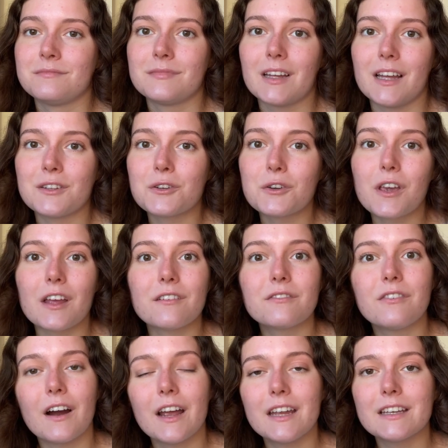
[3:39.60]
and you can't
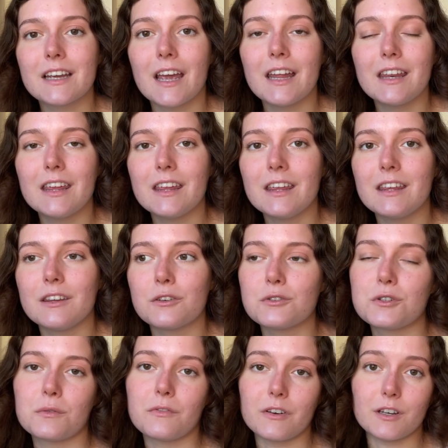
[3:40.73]
find any
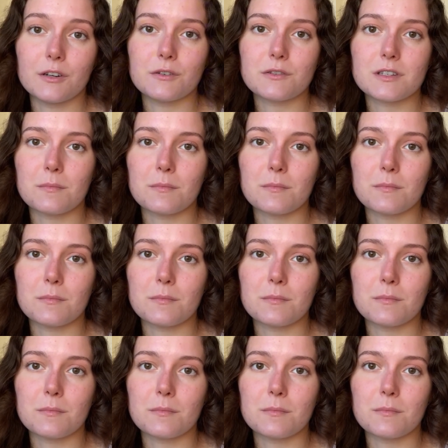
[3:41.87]
YouTube videos